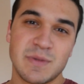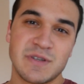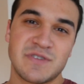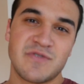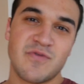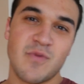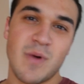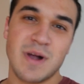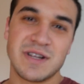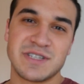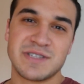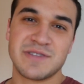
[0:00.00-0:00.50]
much
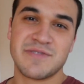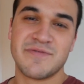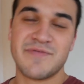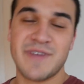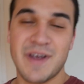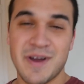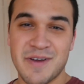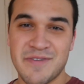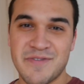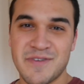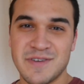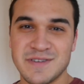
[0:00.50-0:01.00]
for watching the
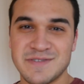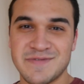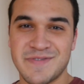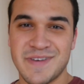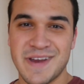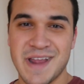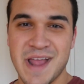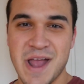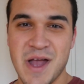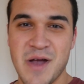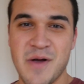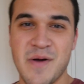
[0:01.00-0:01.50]
very first
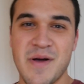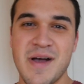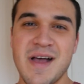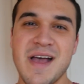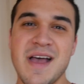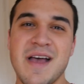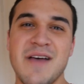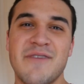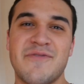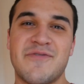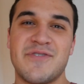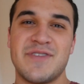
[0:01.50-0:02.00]
video
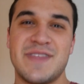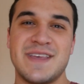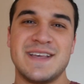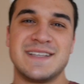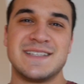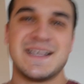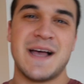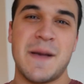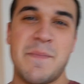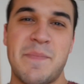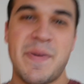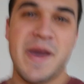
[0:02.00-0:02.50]
for
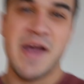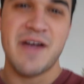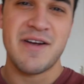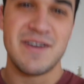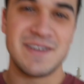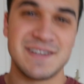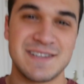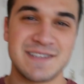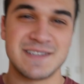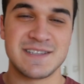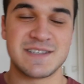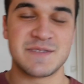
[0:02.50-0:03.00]
these uh,
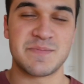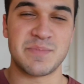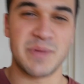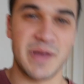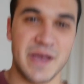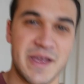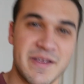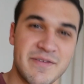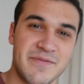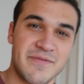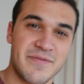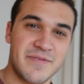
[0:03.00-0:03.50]
Paris and
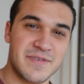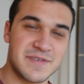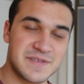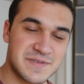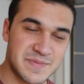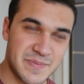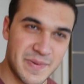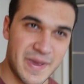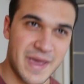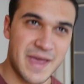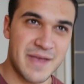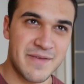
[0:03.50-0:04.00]
Spain,
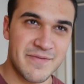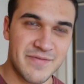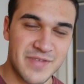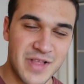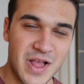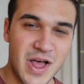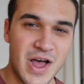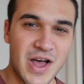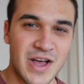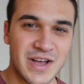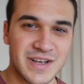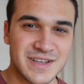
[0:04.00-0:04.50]
Spain
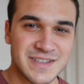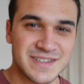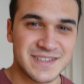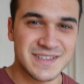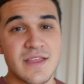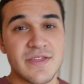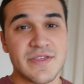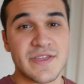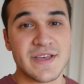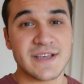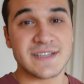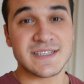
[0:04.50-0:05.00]
vlogs.
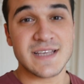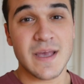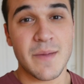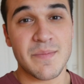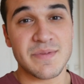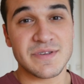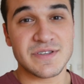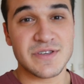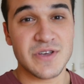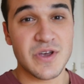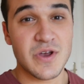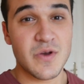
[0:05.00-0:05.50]
This
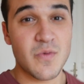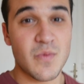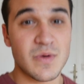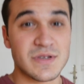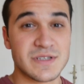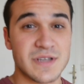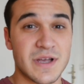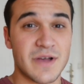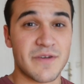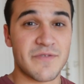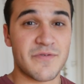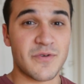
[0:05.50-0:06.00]
episode
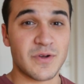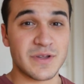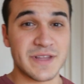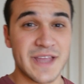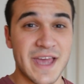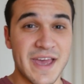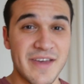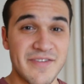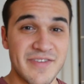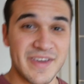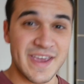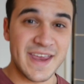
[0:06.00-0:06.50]
was a full
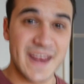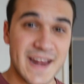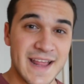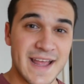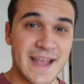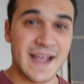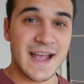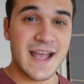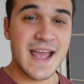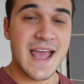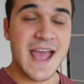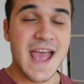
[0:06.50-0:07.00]
day of
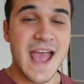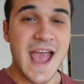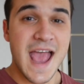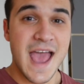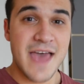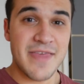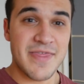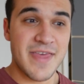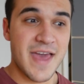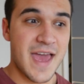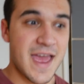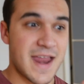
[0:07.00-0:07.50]
eating,
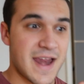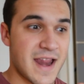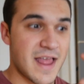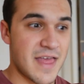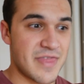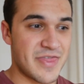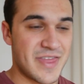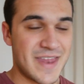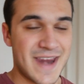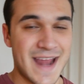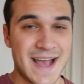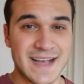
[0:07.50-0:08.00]
and
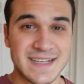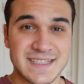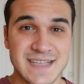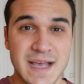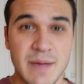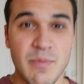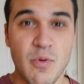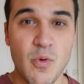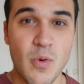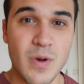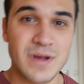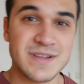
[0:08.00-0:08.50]
then the next
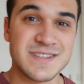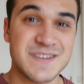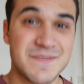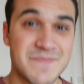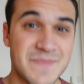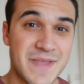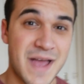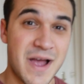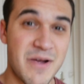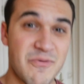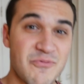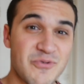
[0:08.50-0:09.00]
couple ones,
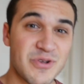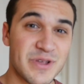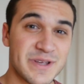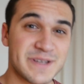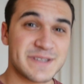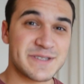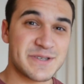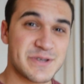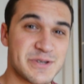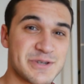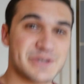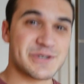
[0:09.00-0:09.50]
I'm not really
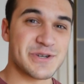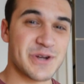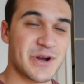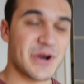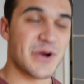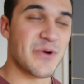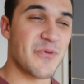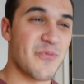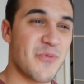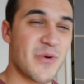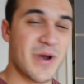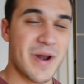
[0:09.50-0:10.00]
too
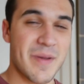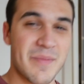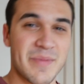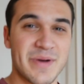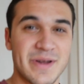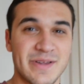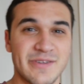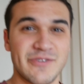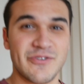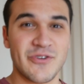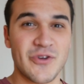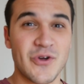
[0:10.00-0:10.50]
sure what I'm
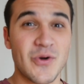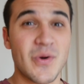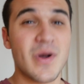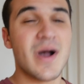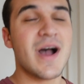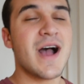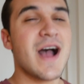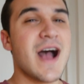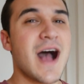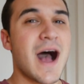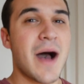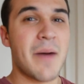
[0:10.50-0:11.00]
gonna do.
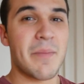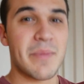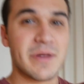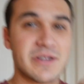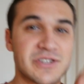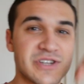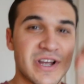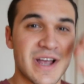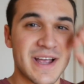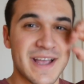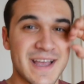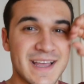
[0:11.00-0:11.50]
I'm gonna
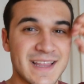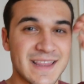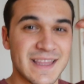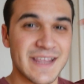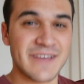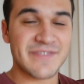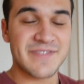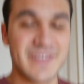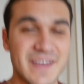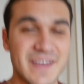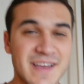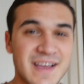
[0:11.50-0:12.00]
try and get
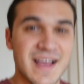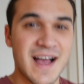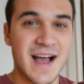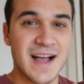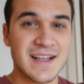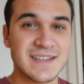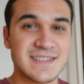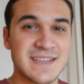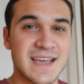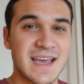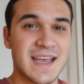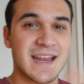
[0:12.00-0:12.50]
lifting
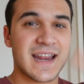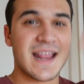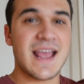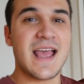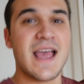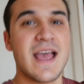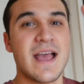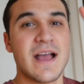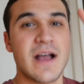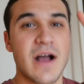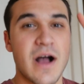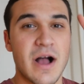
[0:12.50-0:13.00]
content,
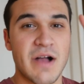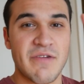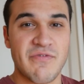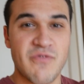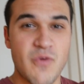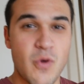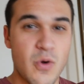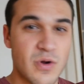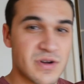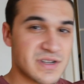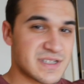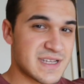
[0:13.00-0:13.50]
of
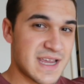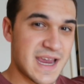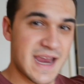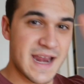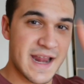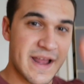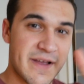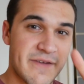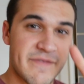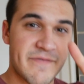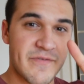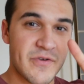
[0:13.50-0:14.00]
course
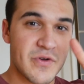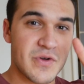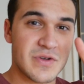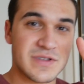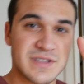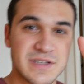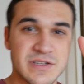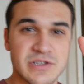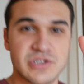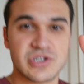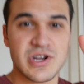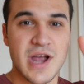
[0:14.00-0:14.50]
eating foods
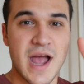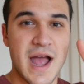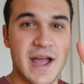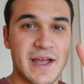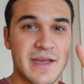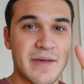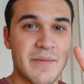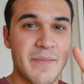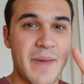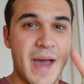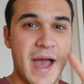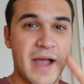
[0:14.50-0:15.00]
and
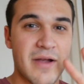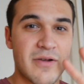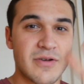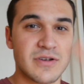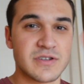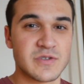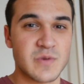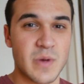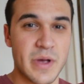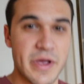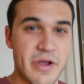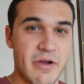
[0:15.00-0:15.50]
tracking
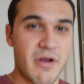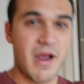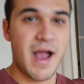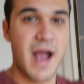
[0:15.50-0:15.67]
macros while you're